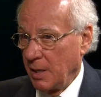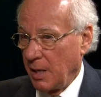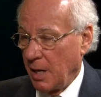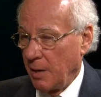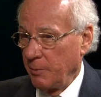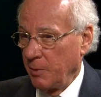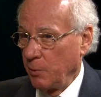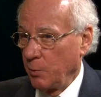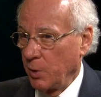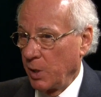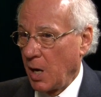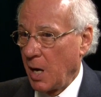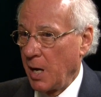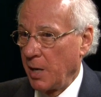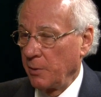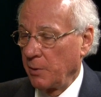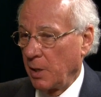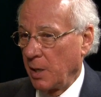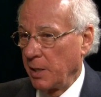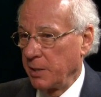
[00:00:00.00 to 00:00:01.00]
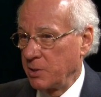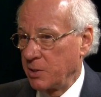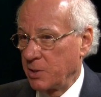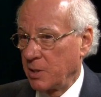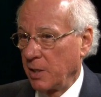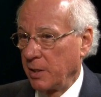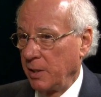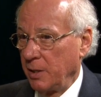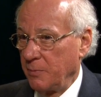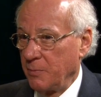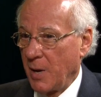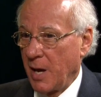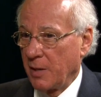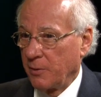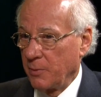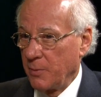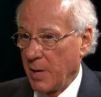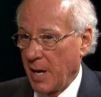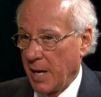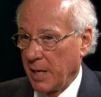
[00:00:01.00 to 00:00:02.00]
I mean, when I, I studied
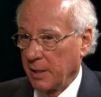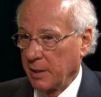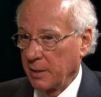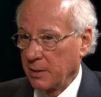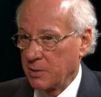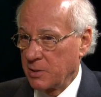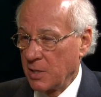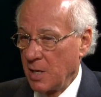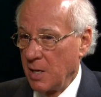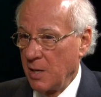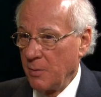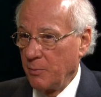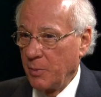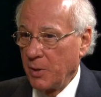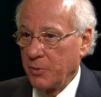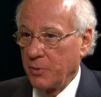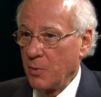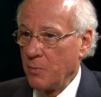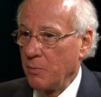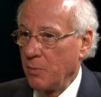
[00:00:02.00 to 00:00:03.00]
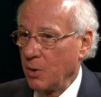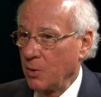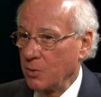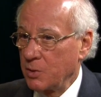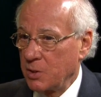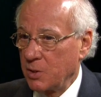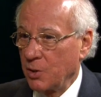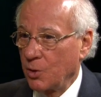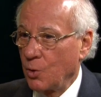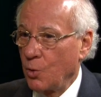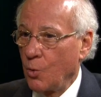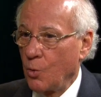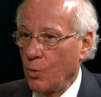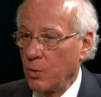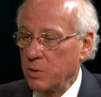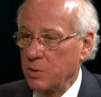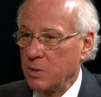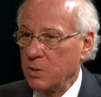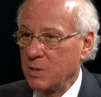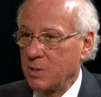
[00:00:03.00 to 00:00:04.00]
mathematics, but the most, the
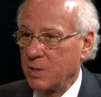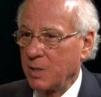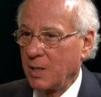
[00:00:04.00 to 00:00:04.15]
courses